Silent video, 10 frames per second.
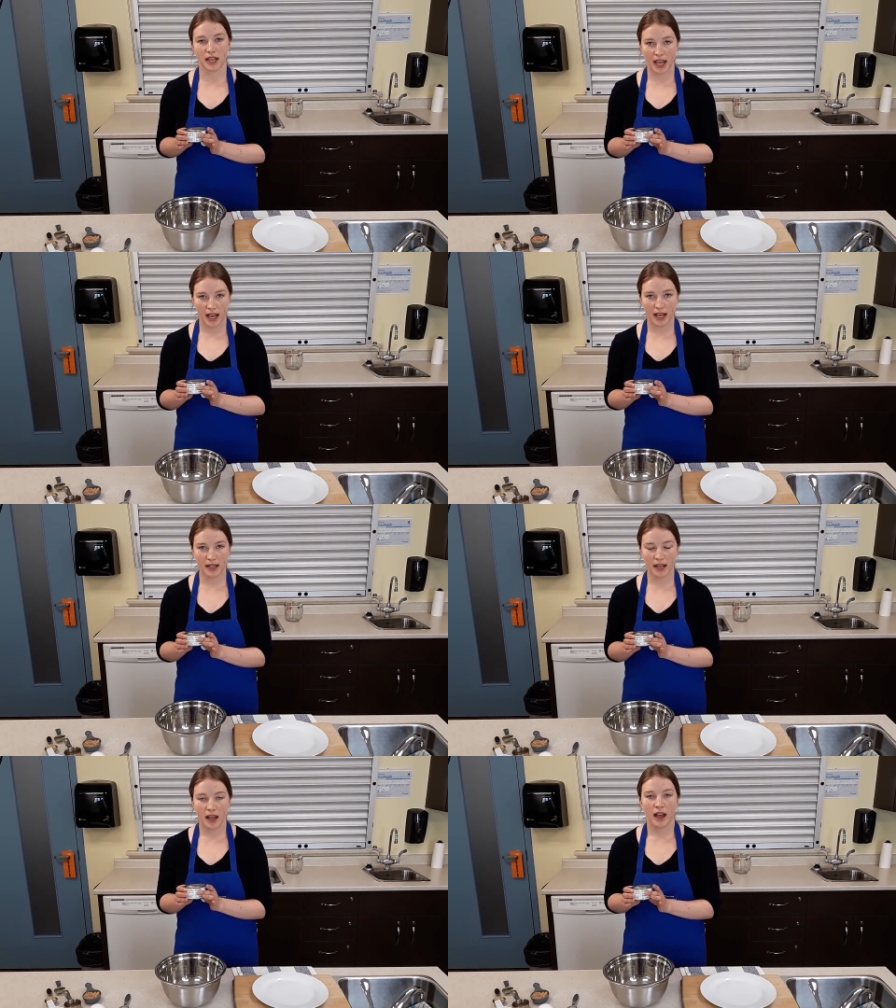can,
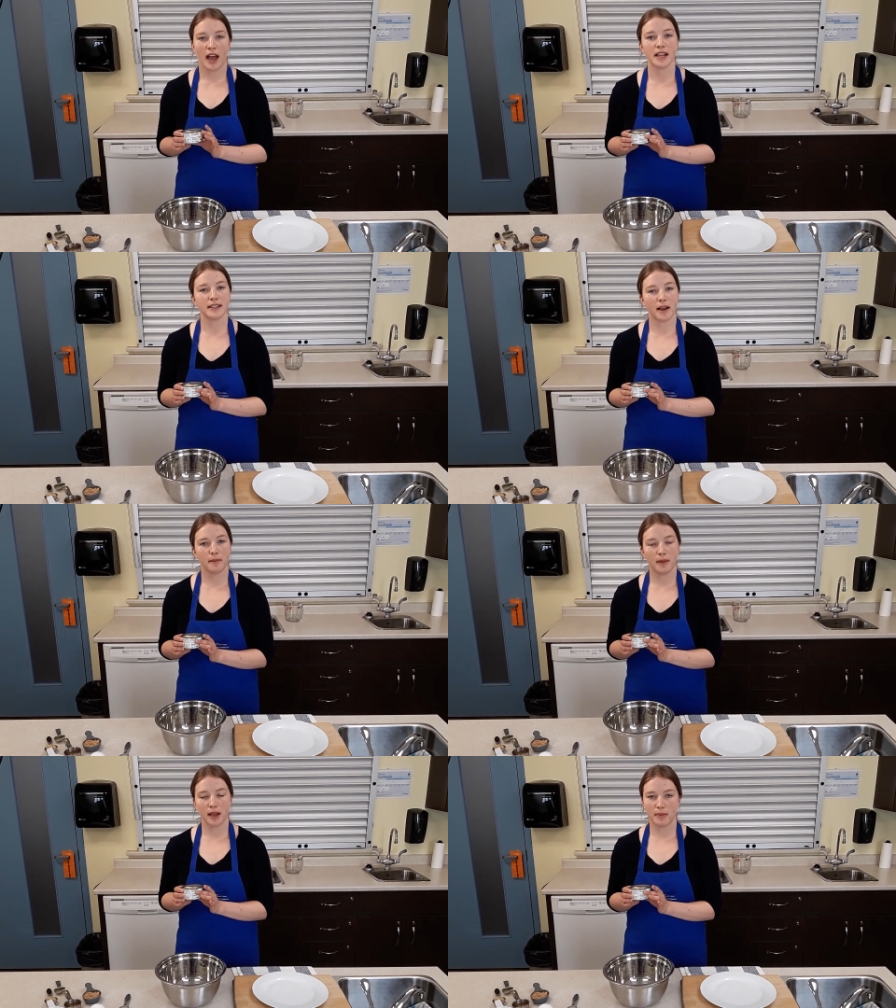as that
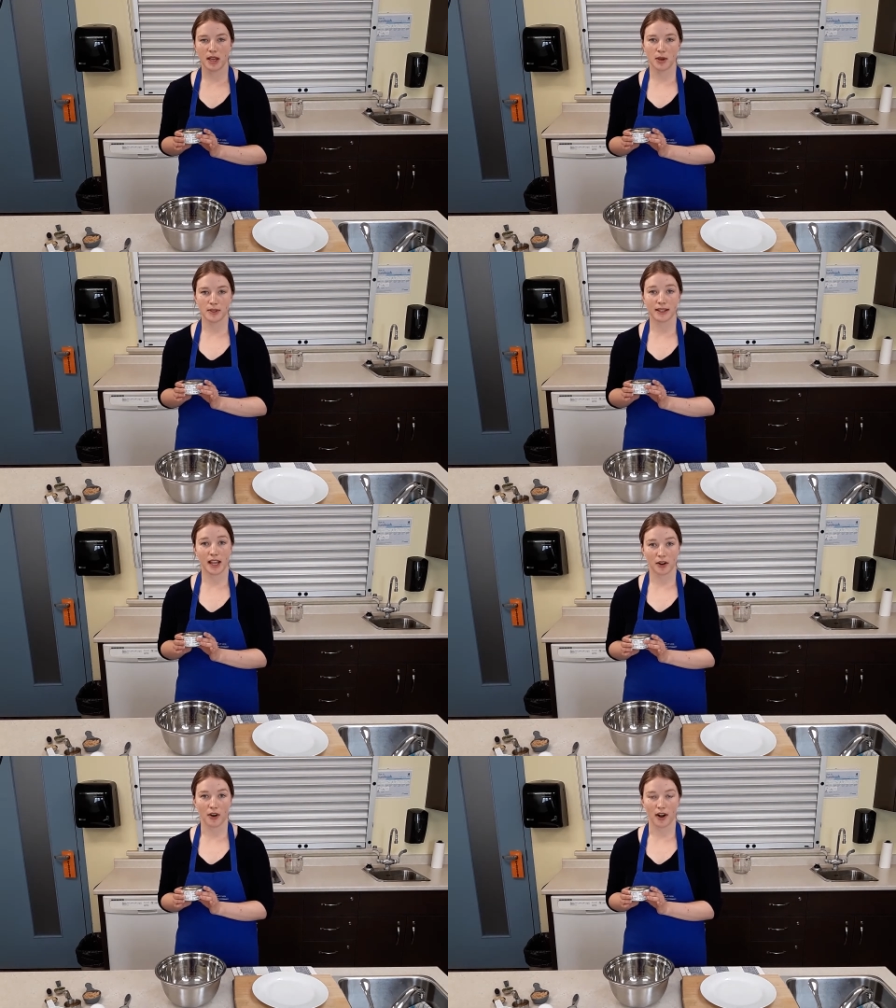might be used
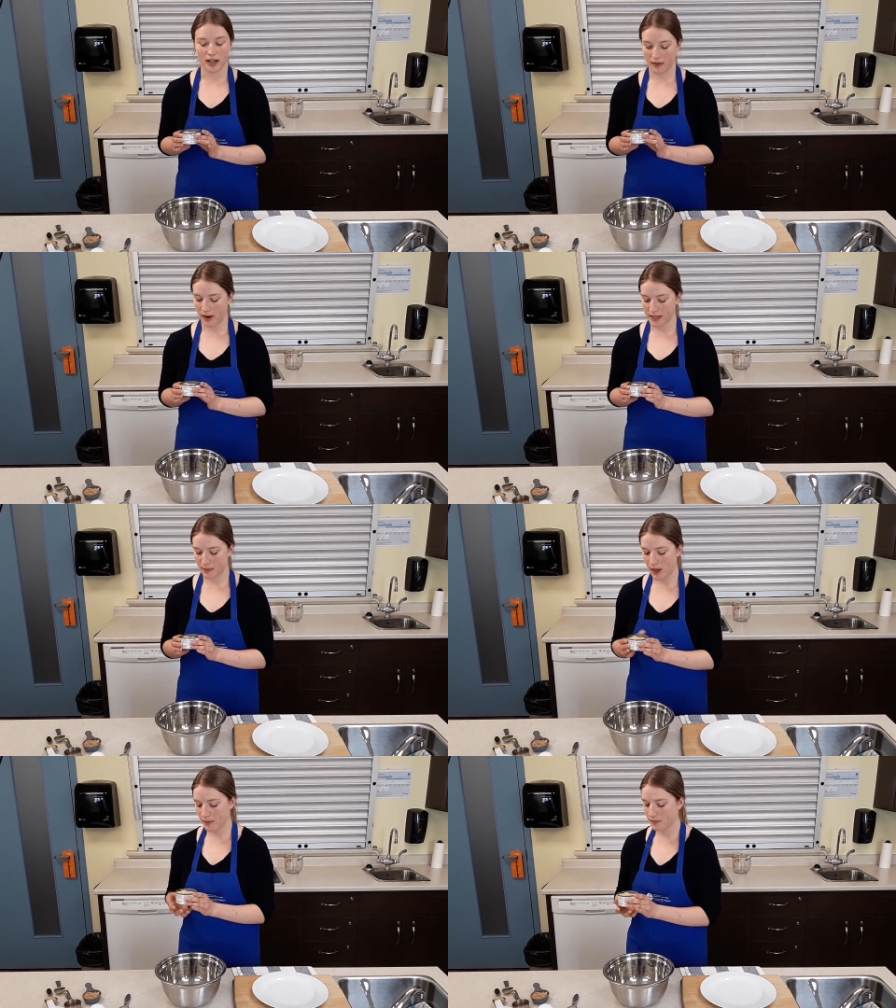later on in the
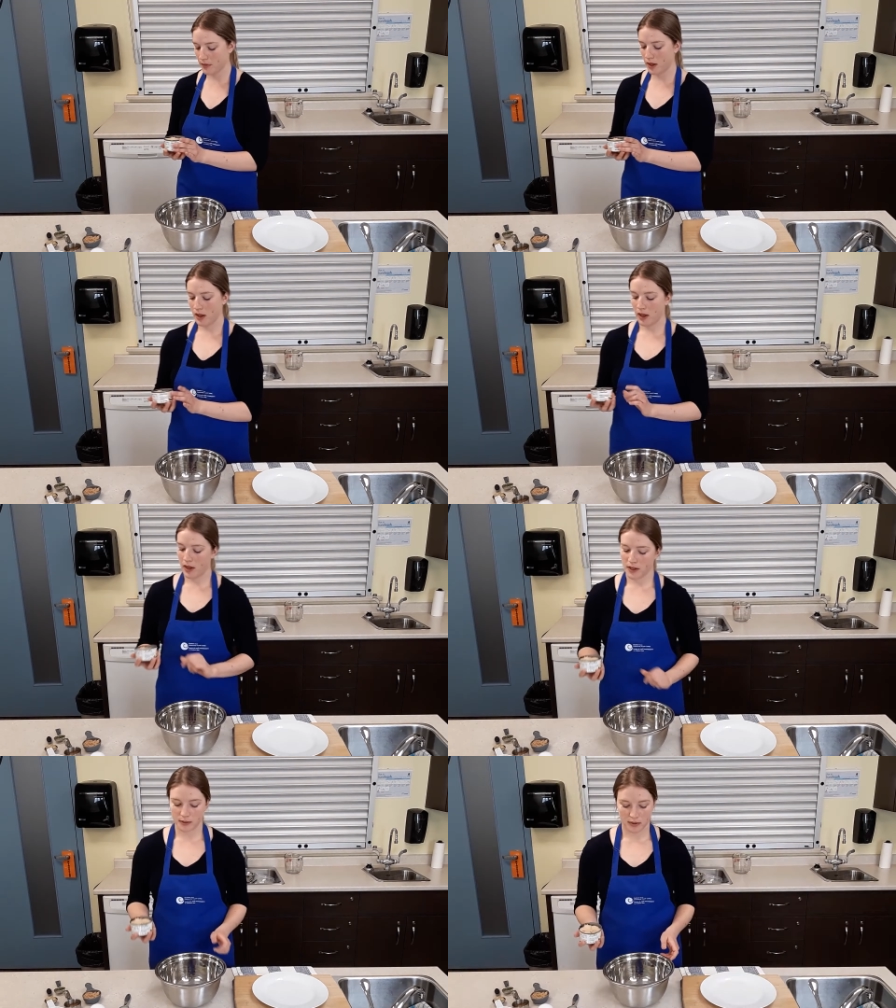recipe. So we'll